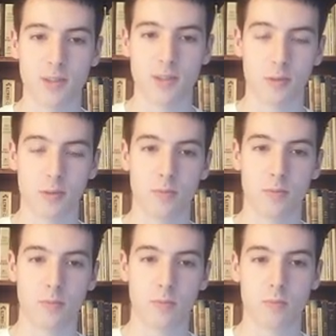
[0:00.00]
to
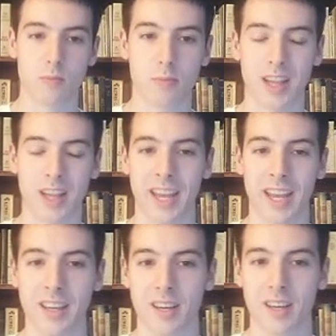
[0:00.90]

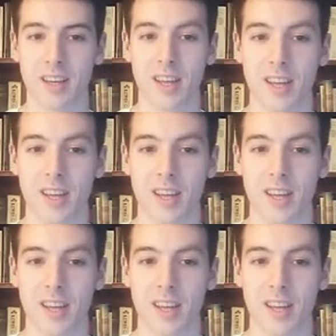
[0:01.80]
play a